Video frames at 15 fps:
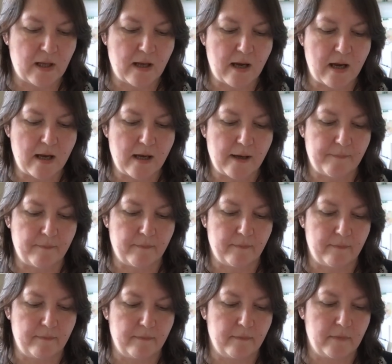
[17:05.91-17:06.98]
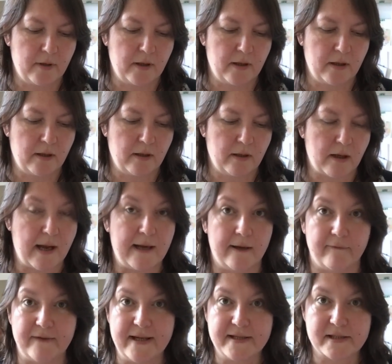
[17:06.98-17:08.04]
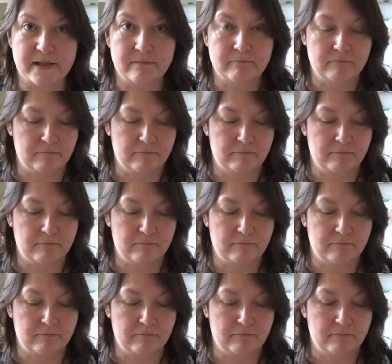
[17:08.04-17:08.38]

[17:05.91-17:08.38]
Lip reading: I love it.